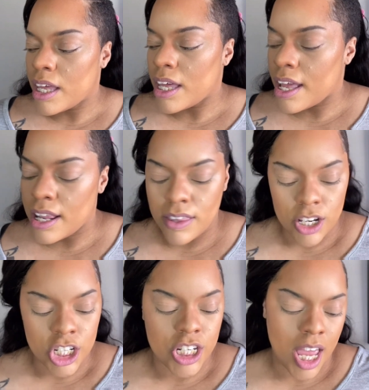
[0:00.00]
in the
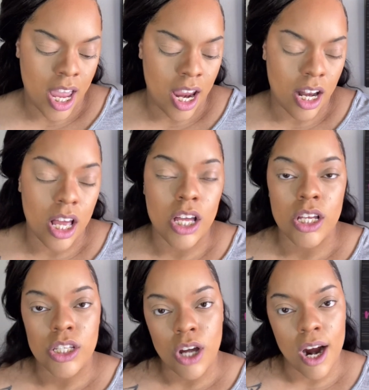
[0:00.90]
shade
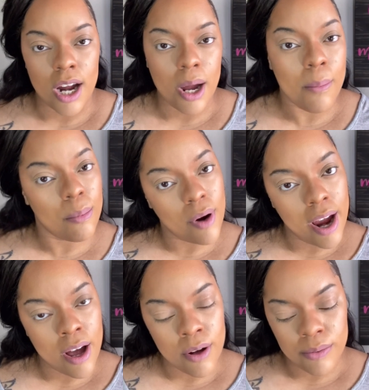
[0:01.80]
dark
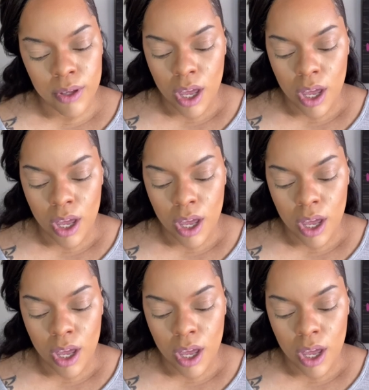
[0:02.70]
brown.